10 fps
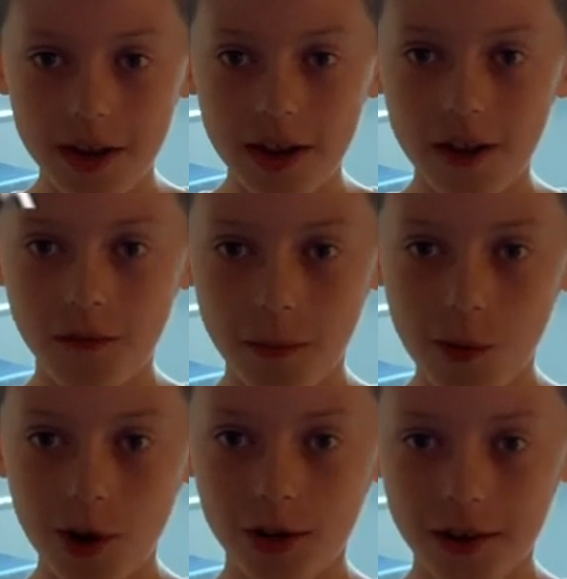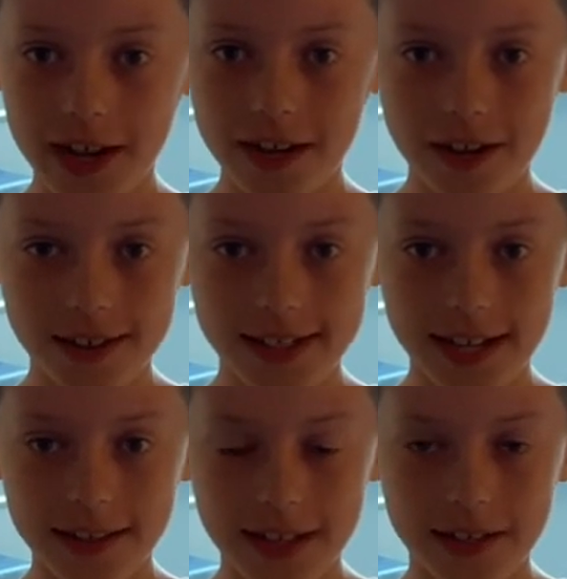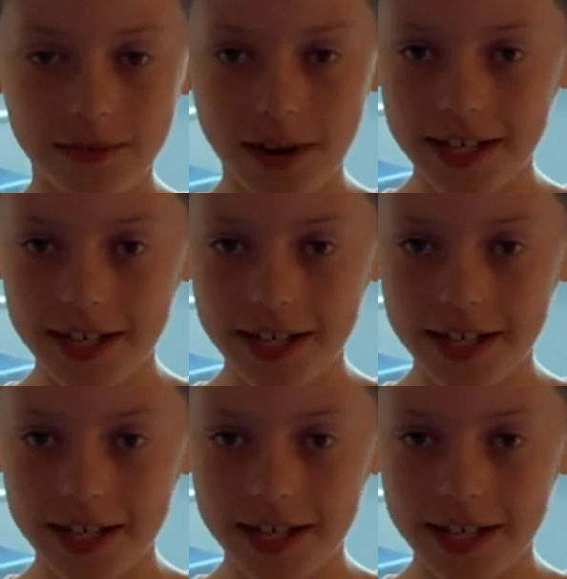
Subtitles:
for more great content that is ready to